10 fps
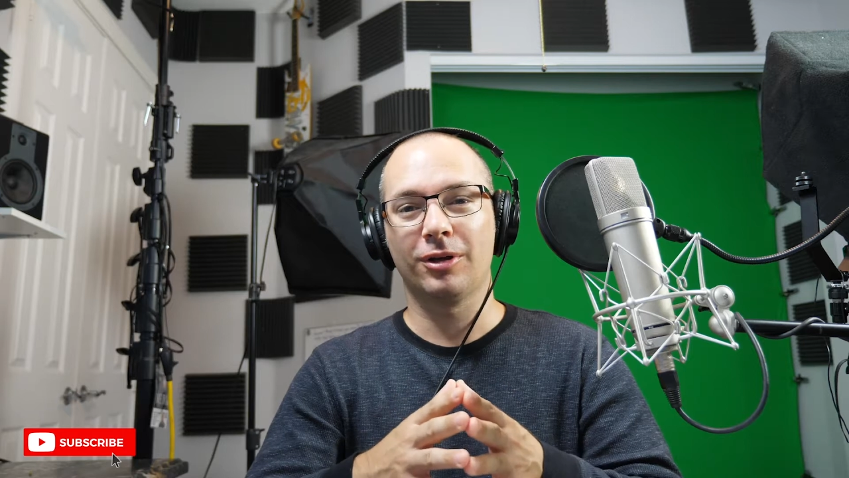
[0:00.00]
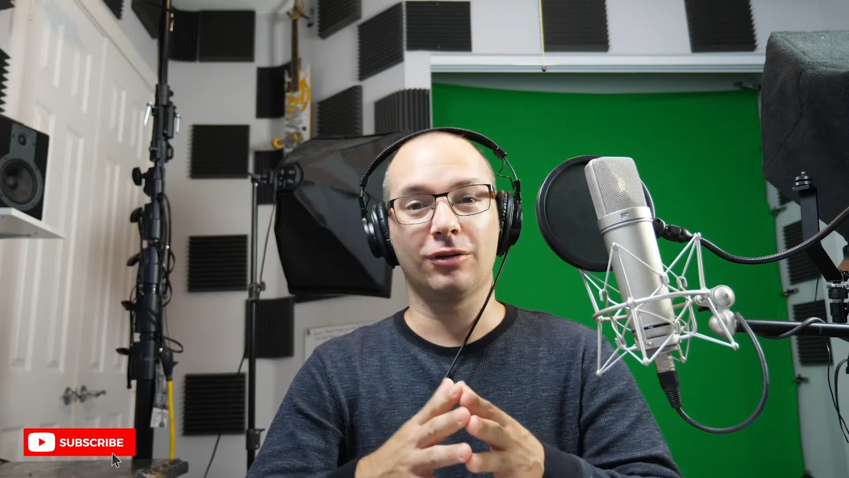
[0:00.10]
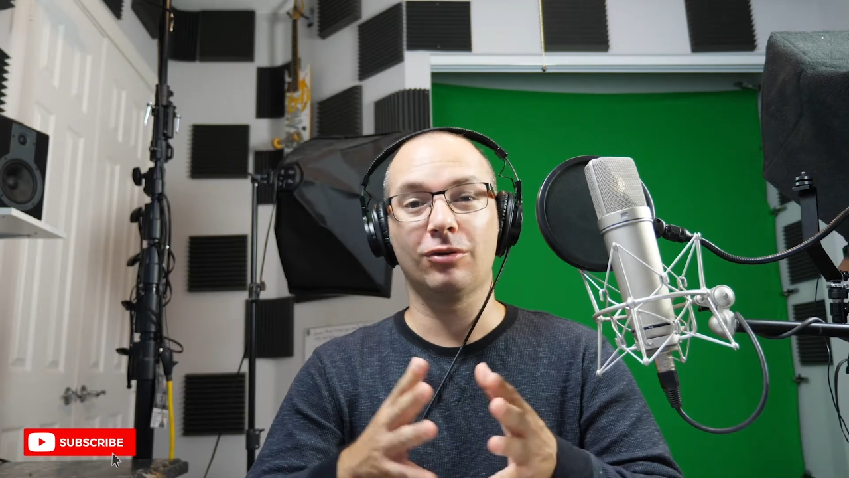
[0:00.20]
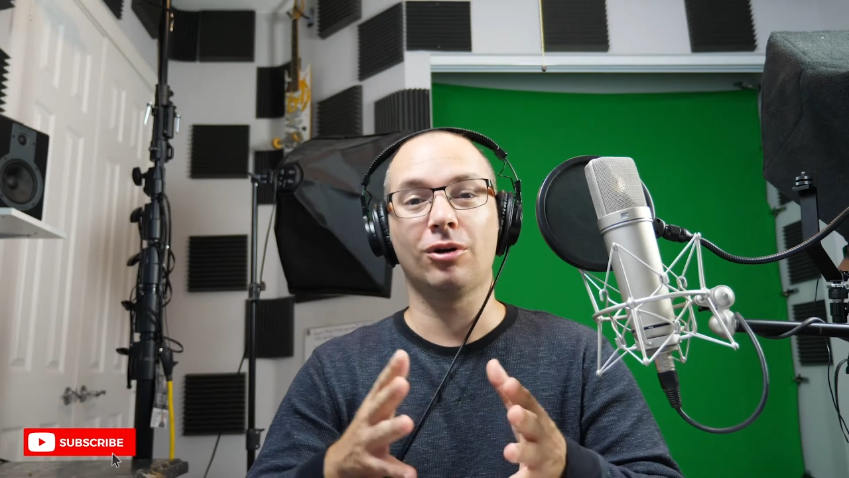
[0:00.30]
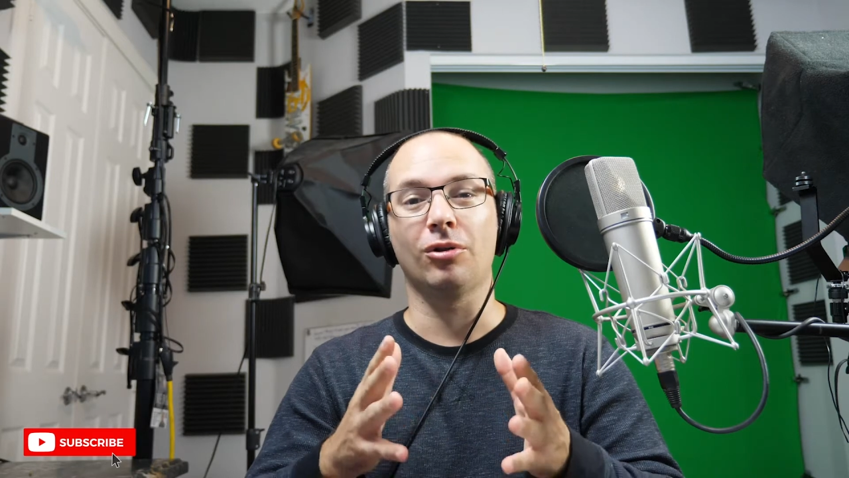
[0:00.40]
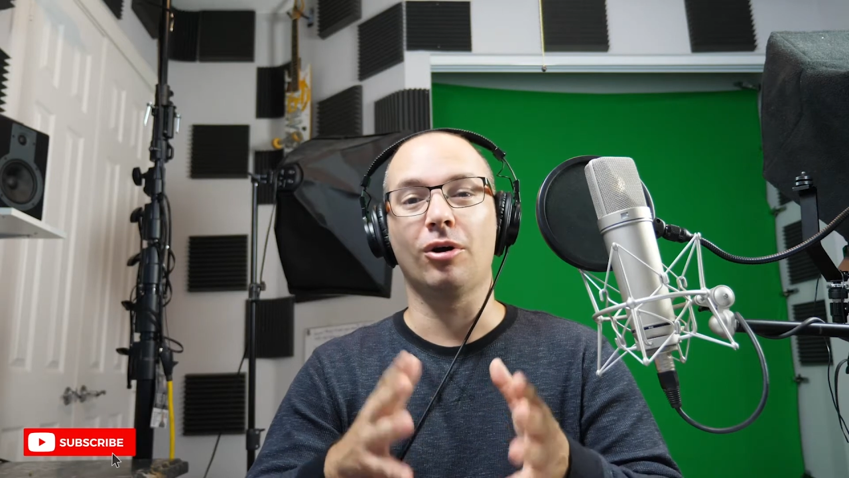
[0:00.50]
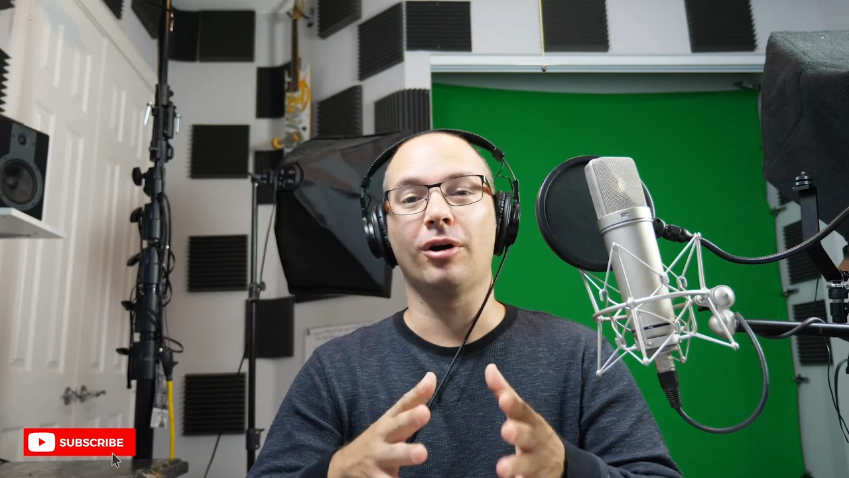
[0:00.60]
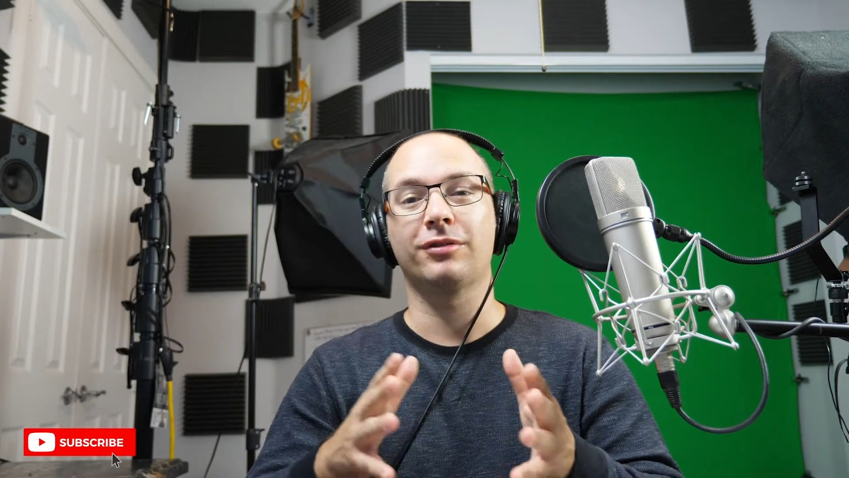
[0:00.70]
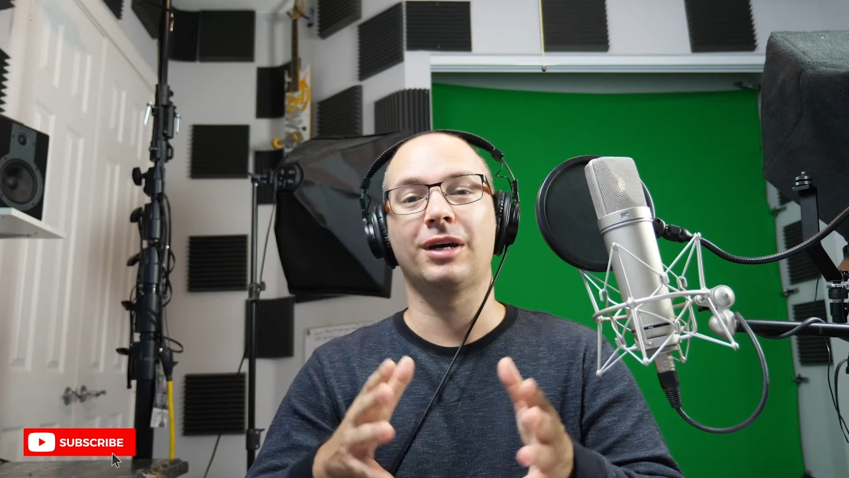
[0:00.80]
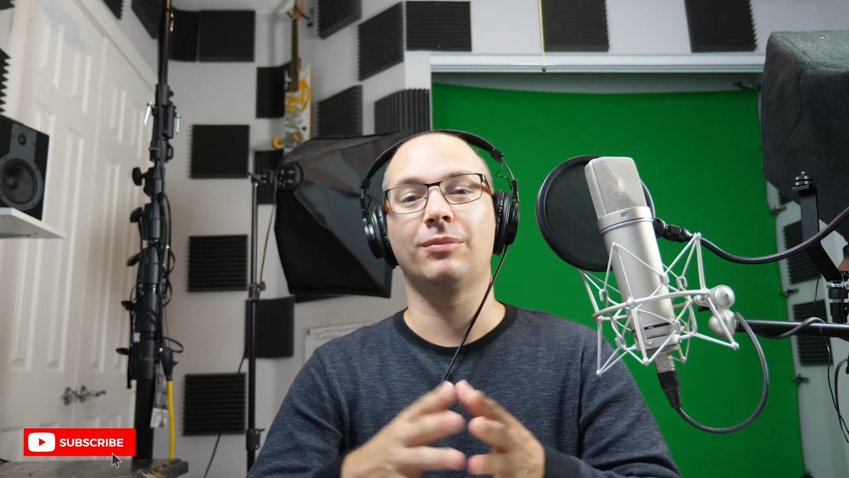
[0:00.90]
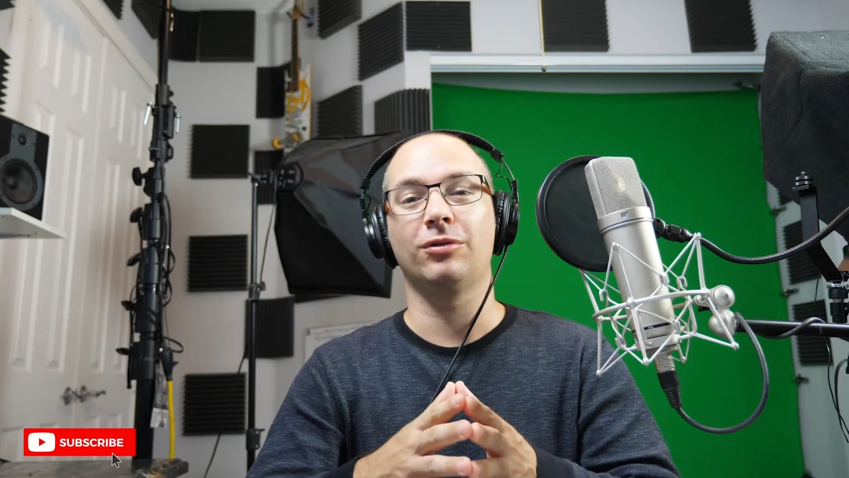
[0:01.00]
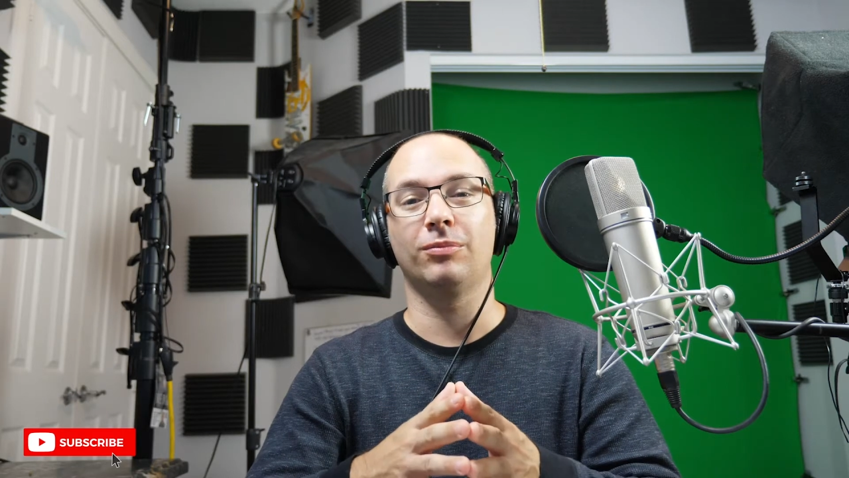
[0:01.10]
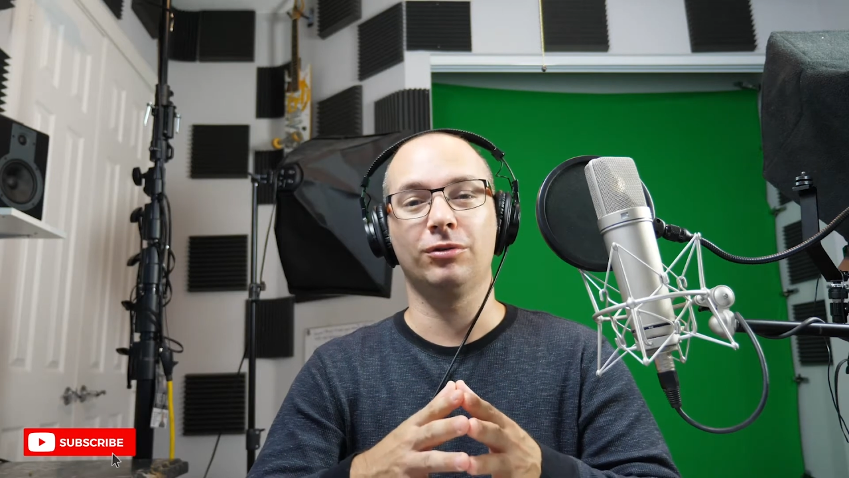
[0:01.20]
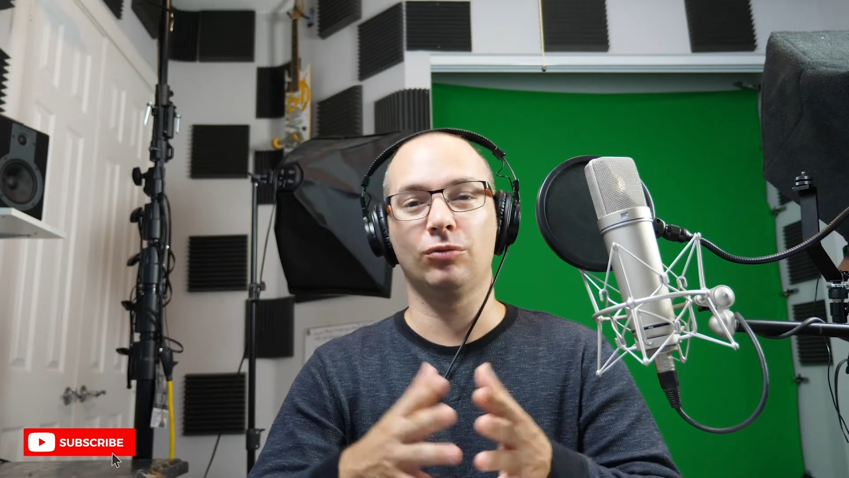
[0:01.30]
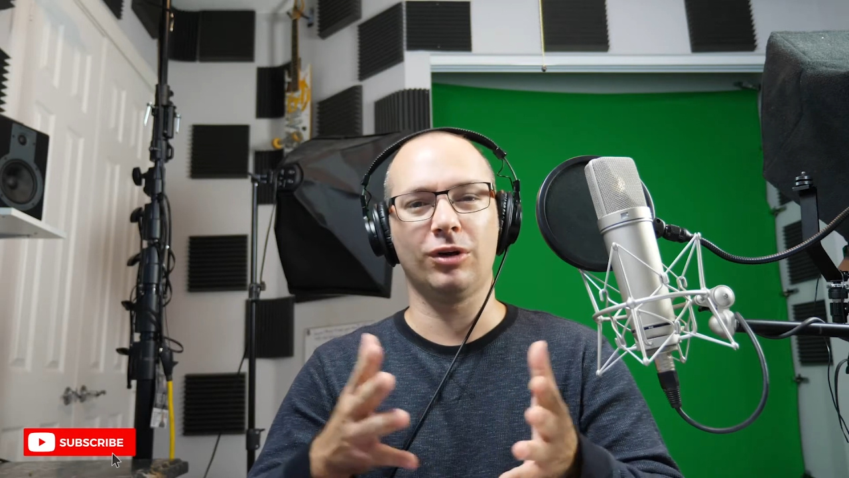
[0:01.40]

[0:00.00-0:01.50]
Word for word: and it took a long time to build it.